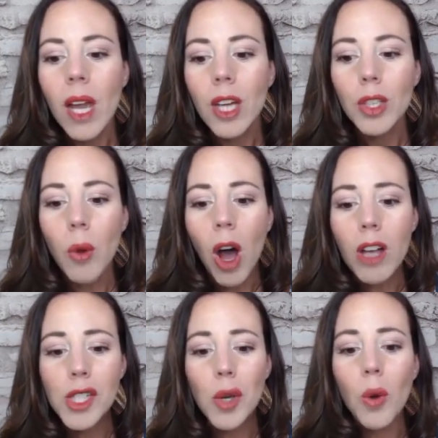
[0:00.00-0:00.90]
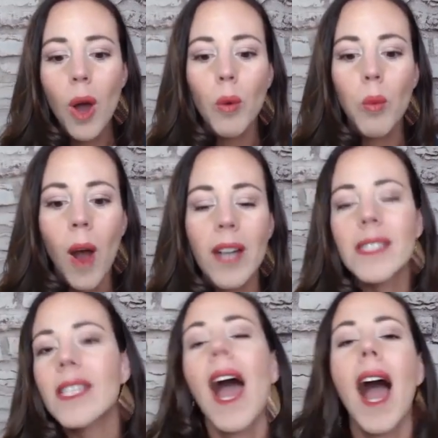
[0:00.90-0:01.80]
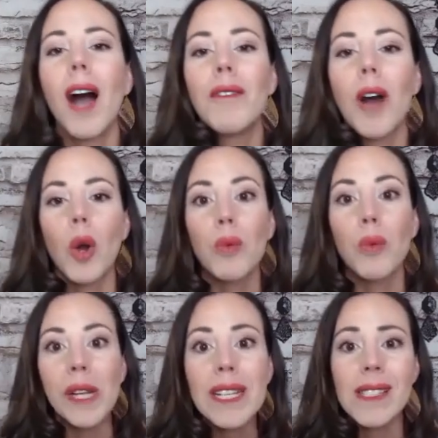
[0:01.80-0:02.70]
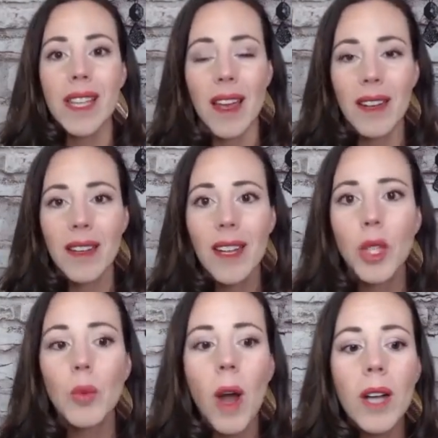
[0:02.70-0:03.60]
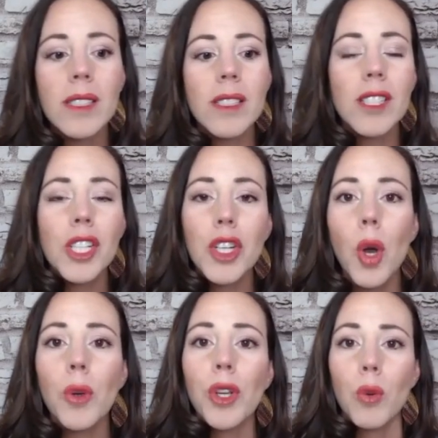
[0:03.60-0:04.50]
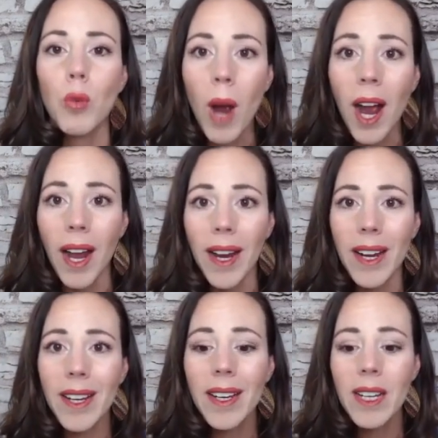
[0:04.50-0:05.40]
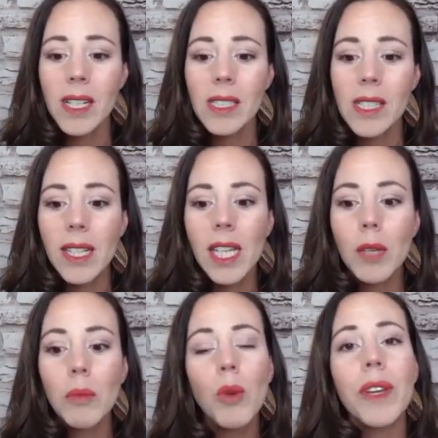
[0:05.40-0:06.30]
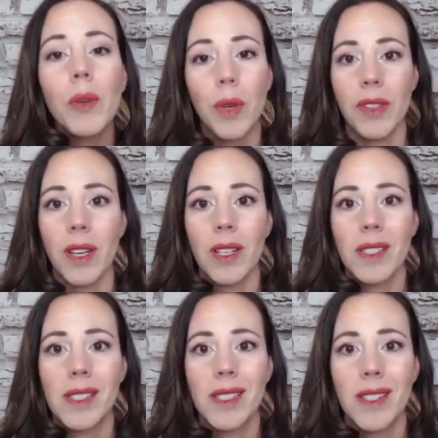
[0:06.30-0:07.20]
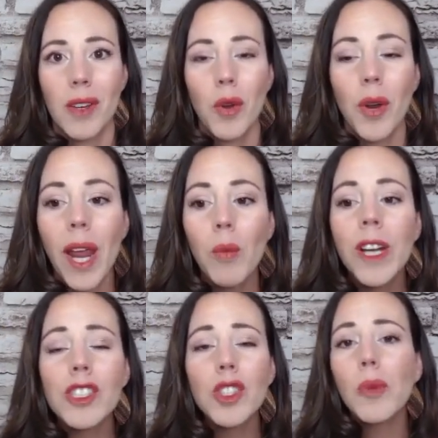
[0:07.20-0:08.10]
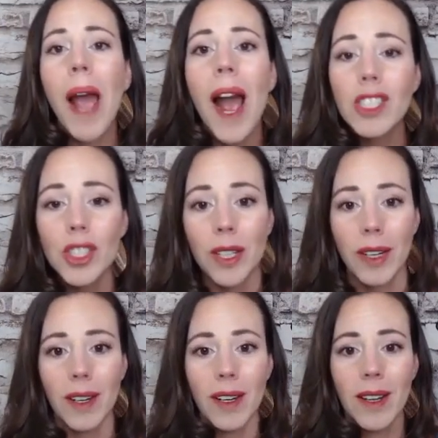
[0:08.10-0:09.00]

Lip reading: You also want to have a reason. You want to know your why to keep moving with this. Okay, what is your passion?